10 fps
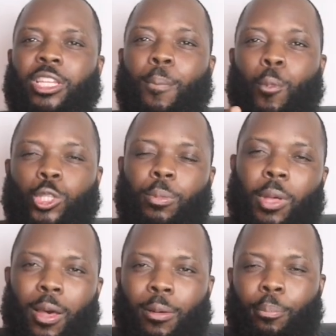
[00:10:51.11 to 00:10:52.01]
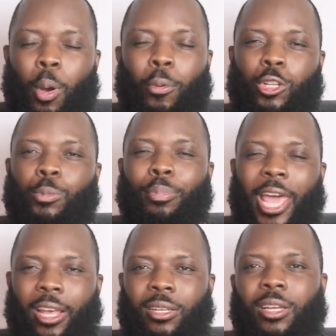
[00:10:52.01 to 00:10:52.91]
The most populous
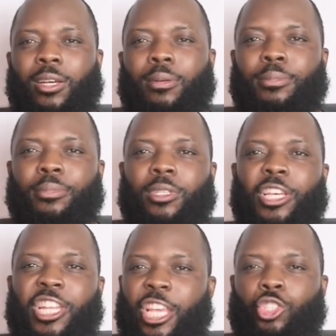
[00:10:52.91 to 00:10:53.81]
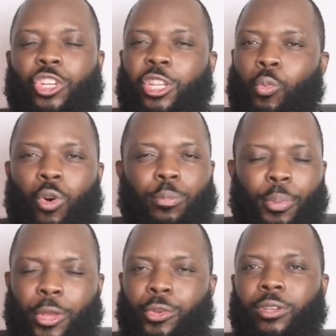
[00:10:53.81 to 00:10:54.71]
black nation in the world,
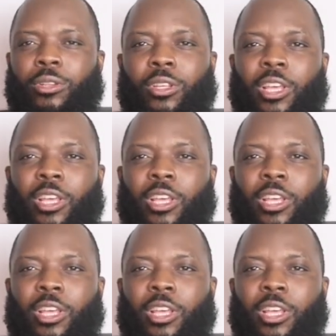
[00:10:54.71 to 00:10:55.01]
period.